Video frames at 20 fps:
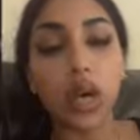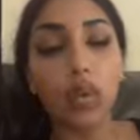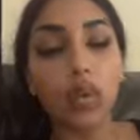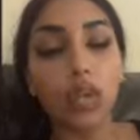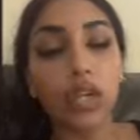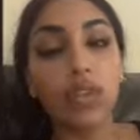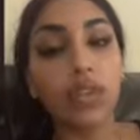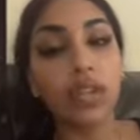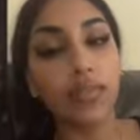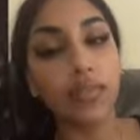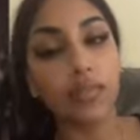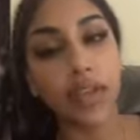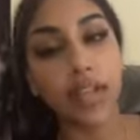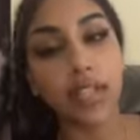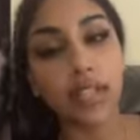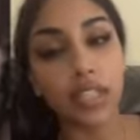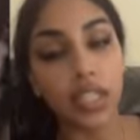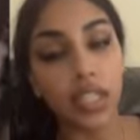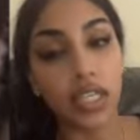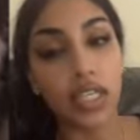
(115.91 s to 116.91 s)
want to
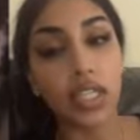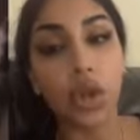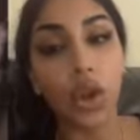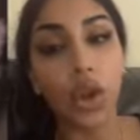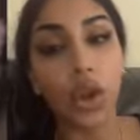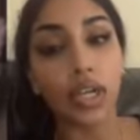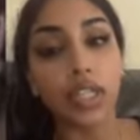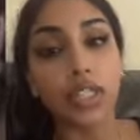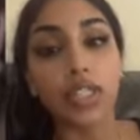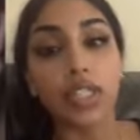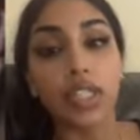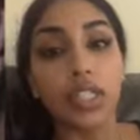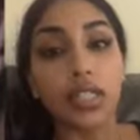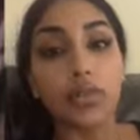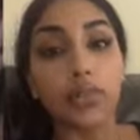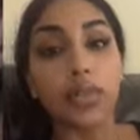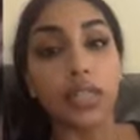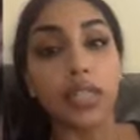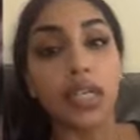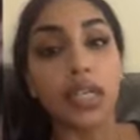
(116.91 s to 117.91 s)
invest in R&D
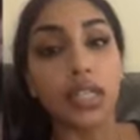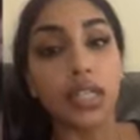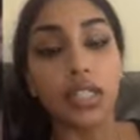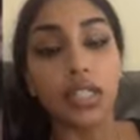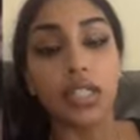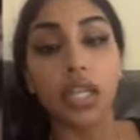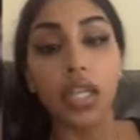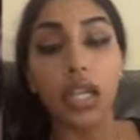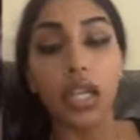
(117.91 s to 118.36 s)
because